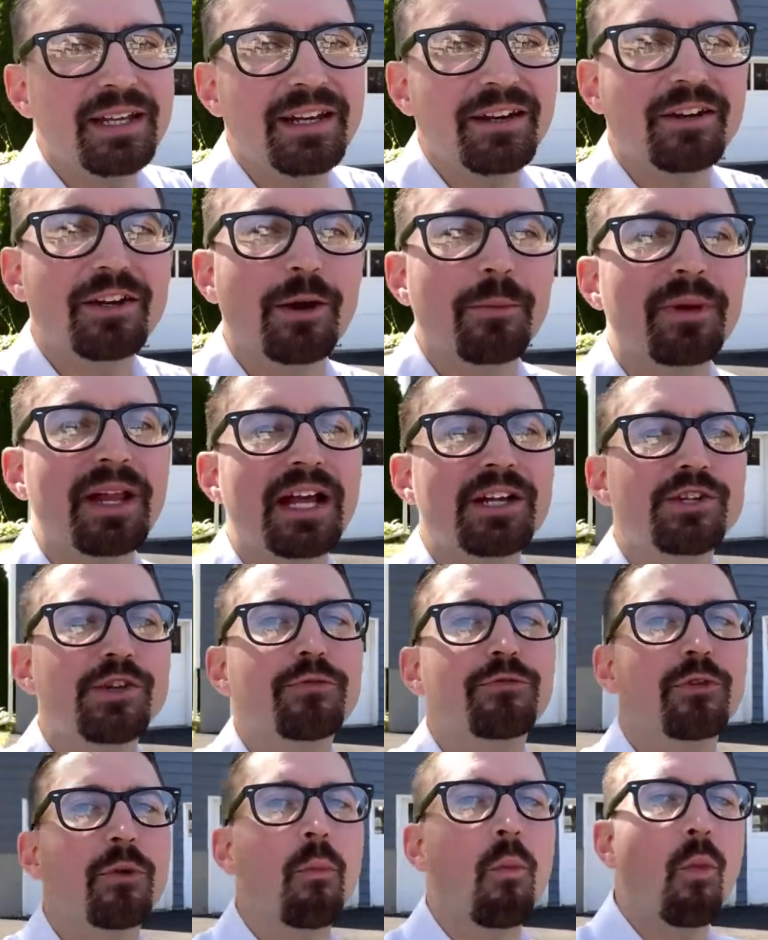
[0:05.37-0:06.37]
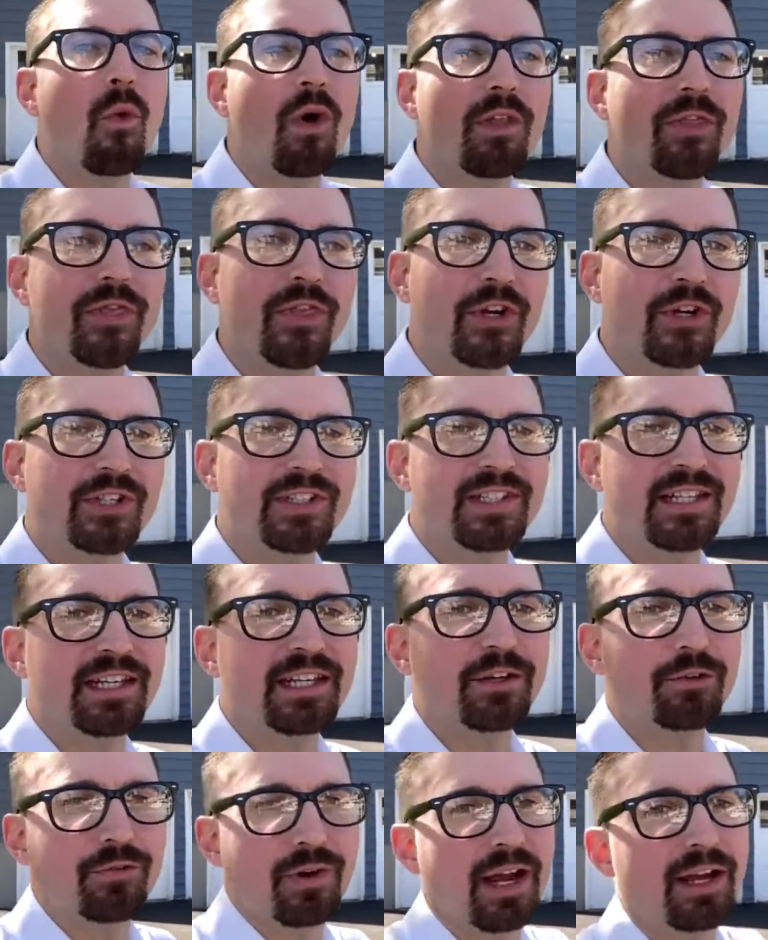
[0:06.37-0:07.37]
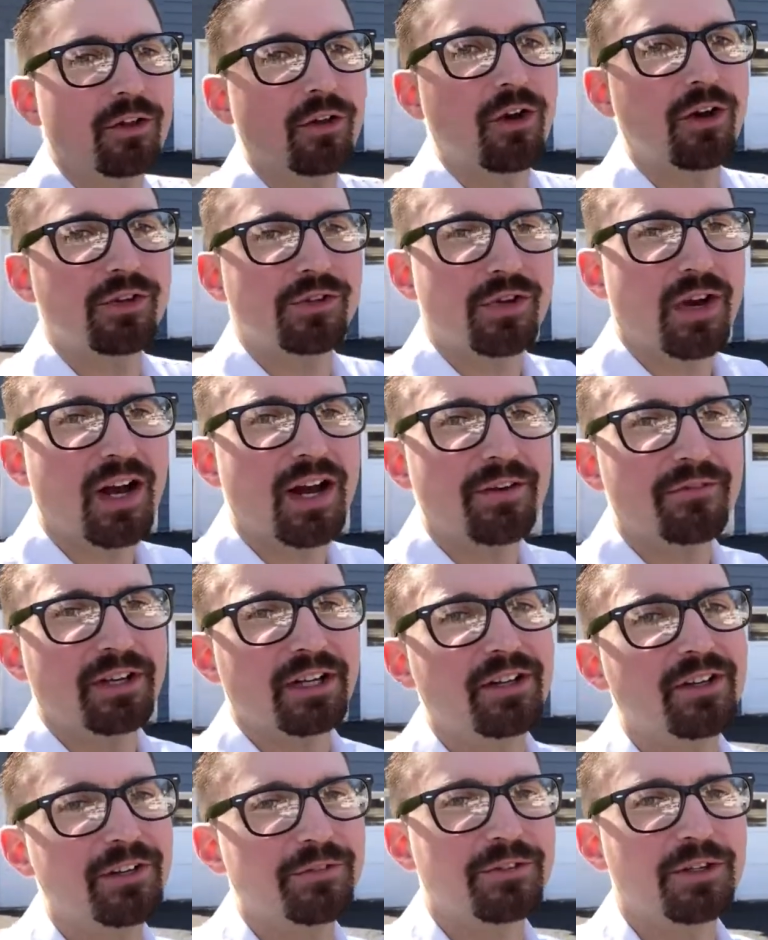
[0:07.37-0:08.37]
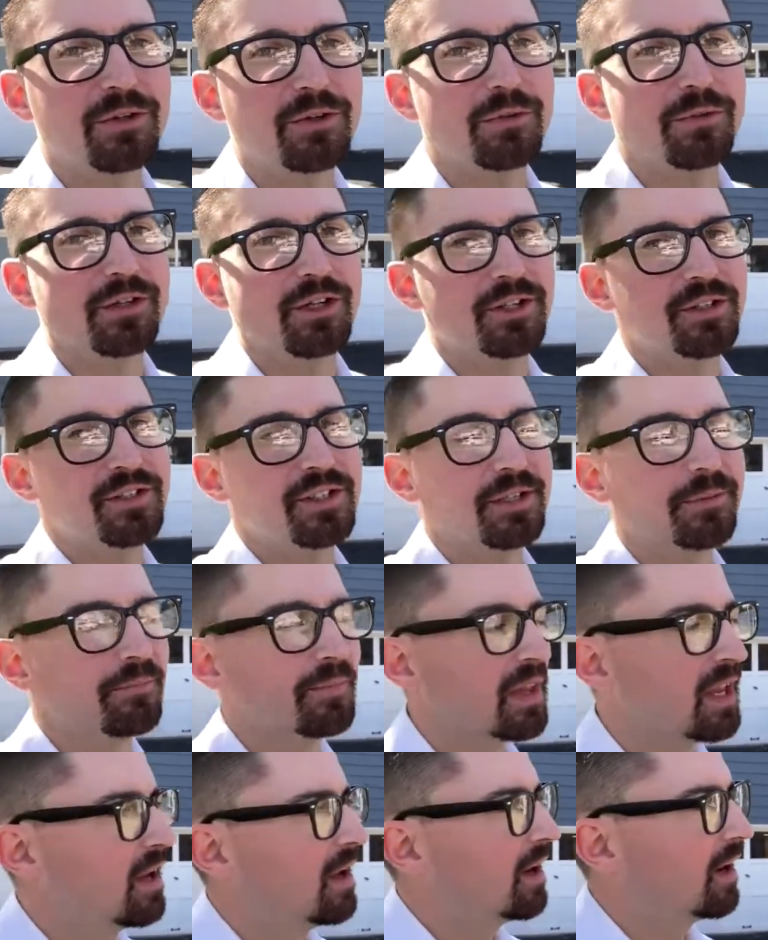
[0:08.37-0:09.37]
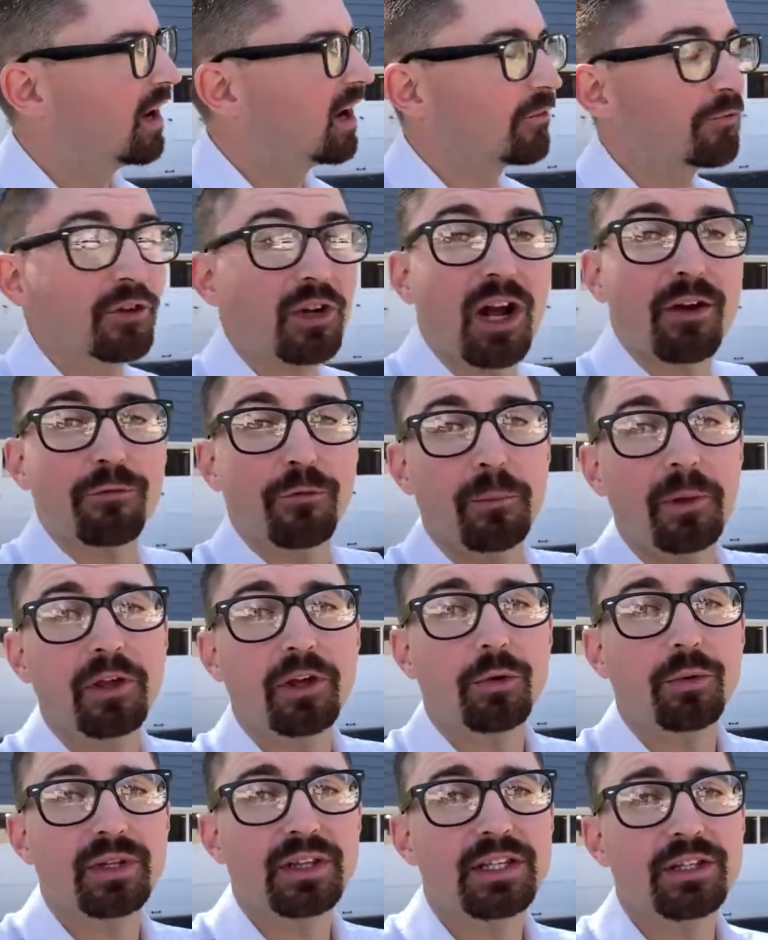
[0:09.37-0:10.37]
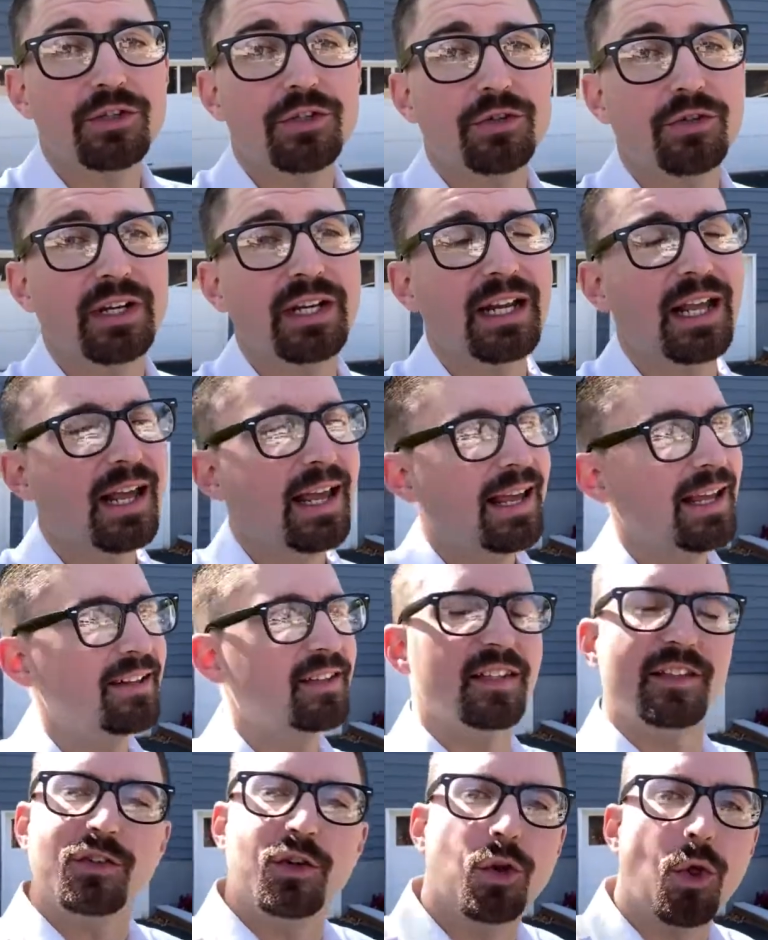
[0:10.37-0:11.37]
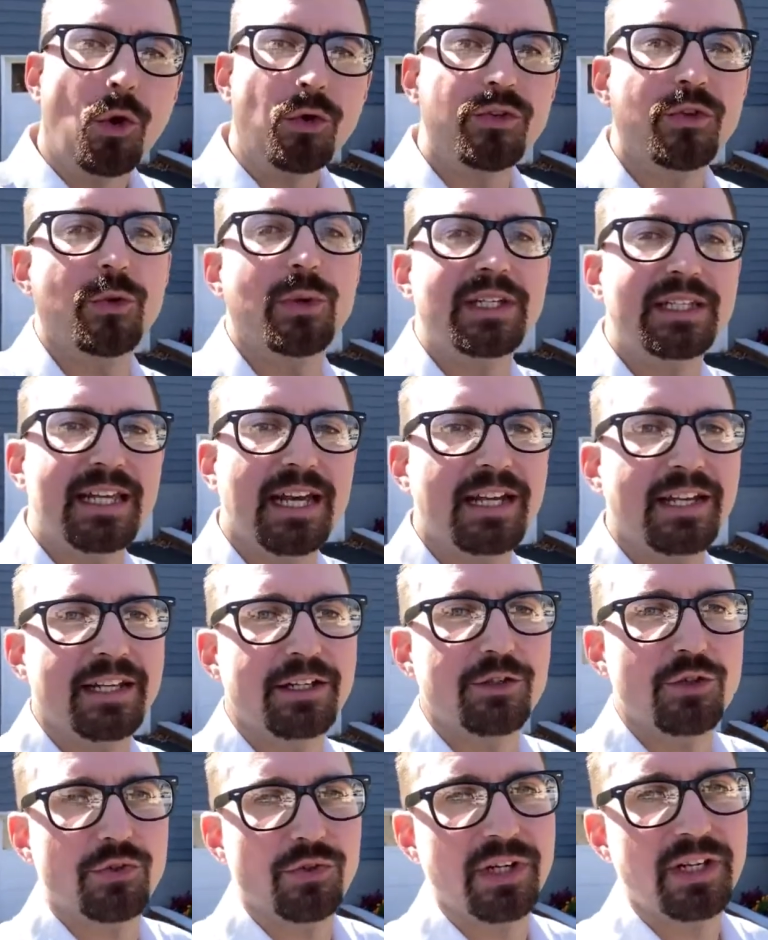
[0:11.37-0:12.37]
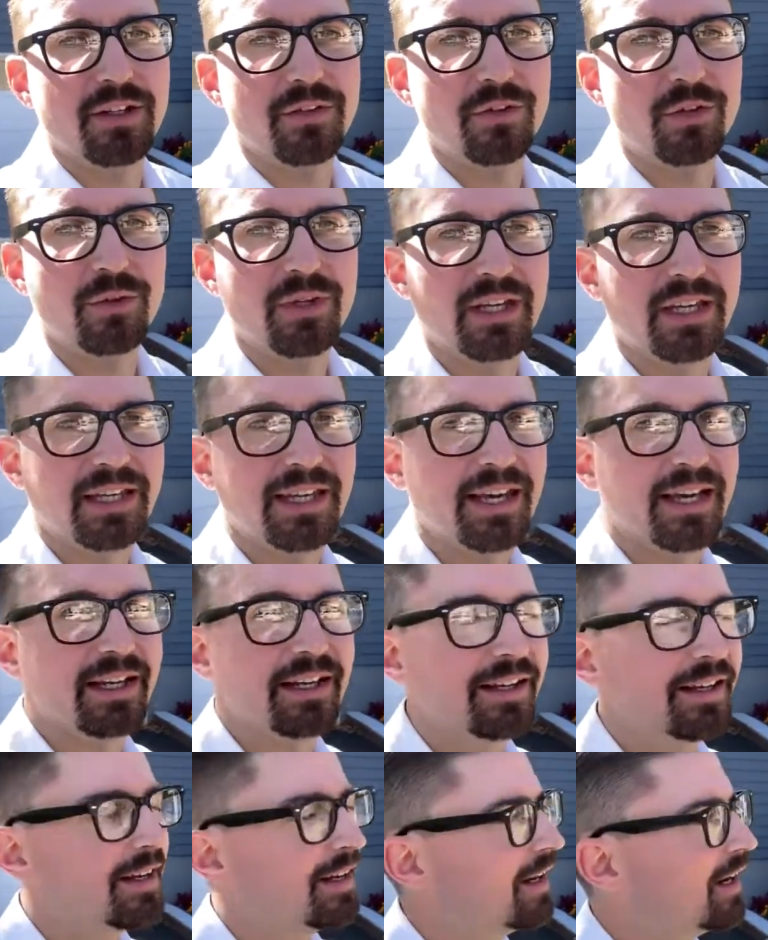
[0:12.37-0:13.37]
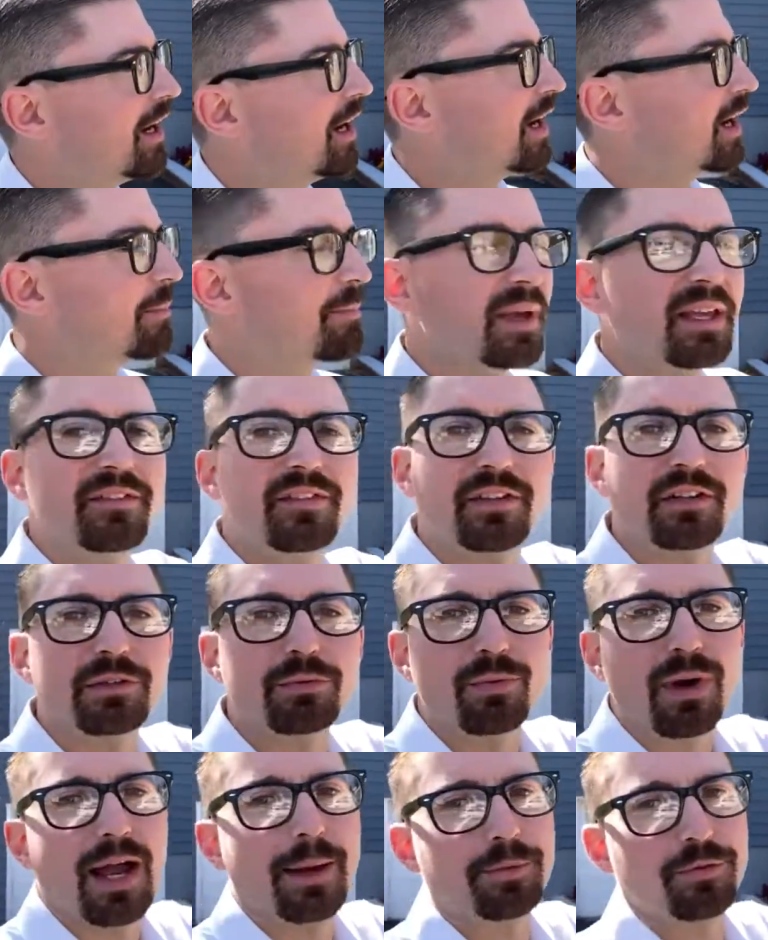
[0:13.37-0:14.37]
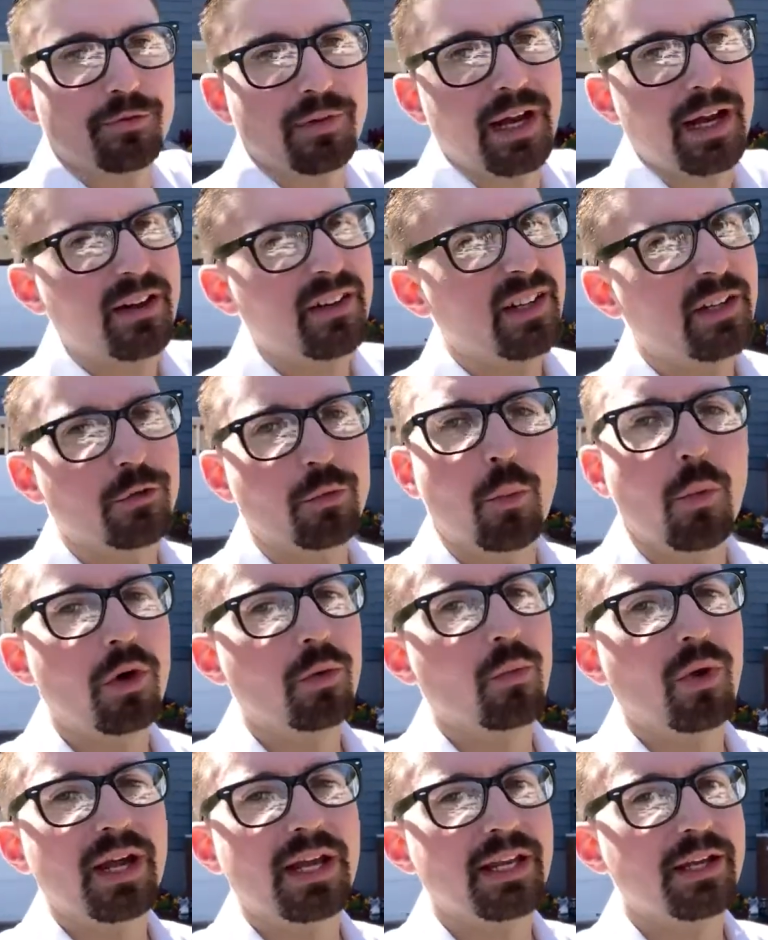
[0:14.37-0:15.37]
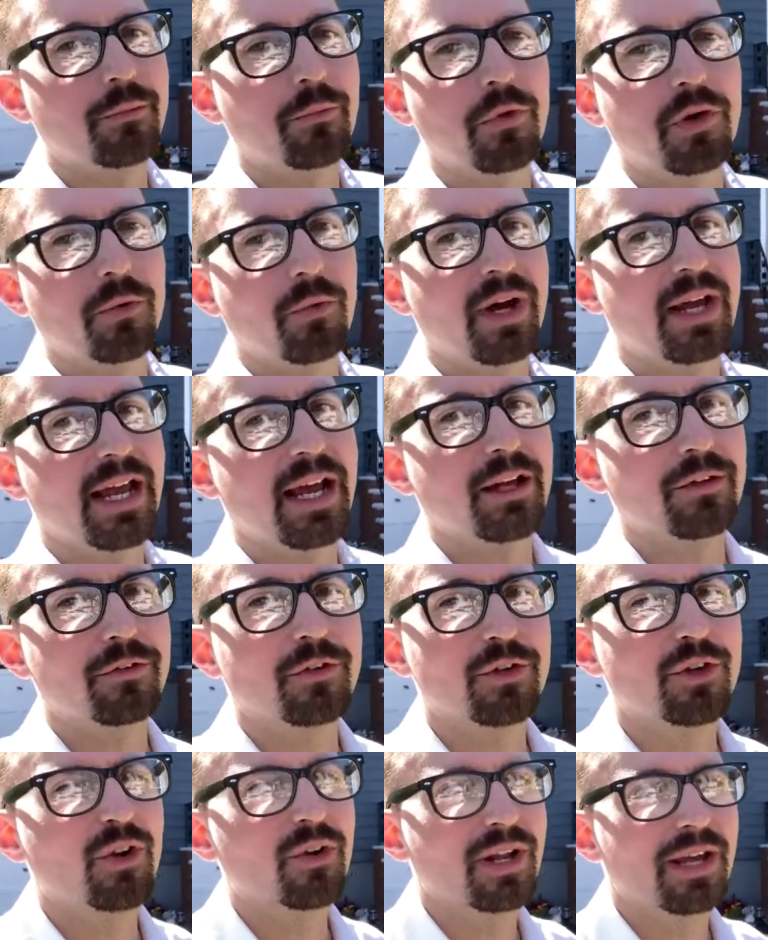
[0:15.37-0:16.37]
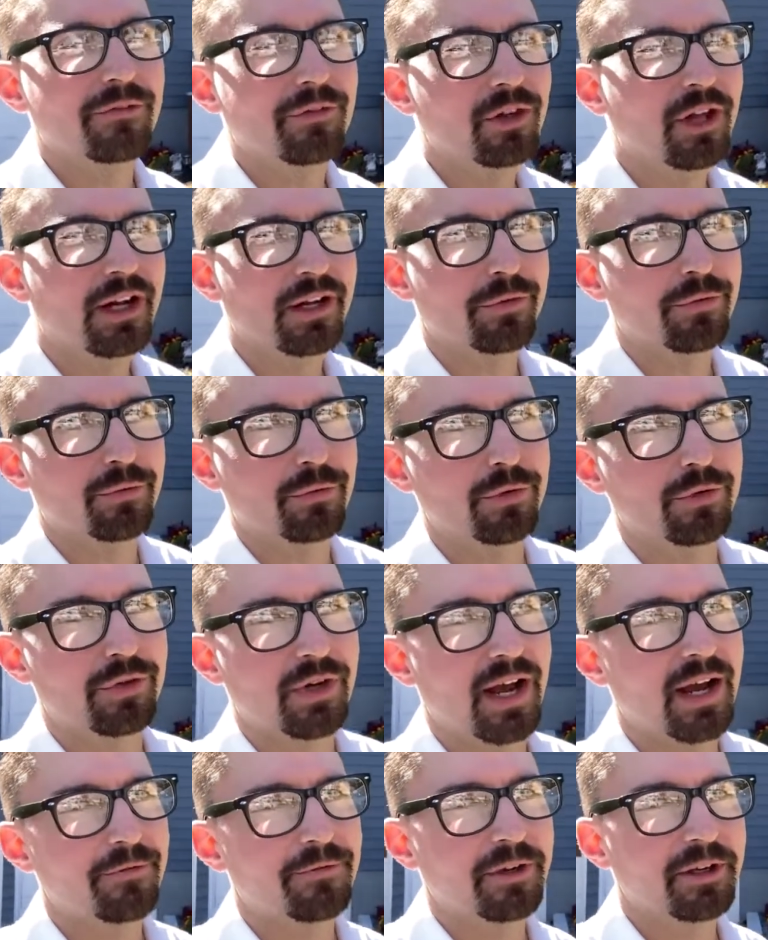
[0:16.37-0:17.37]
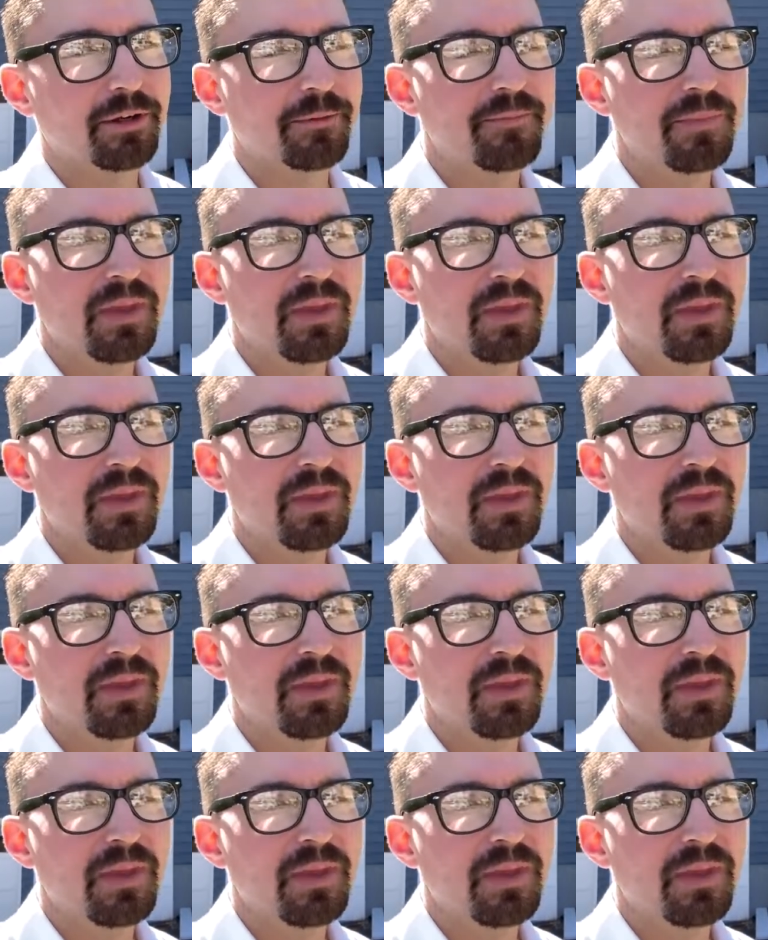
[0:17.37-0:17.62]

here, coming at you from 113 Greglawn Drive in Clifton, New Jersey. If you're not familiar with this street, it's as close to a dead-end street as you can get. It basically wraps around and there's one way in, one way out, so you don't have a lot of through traffic.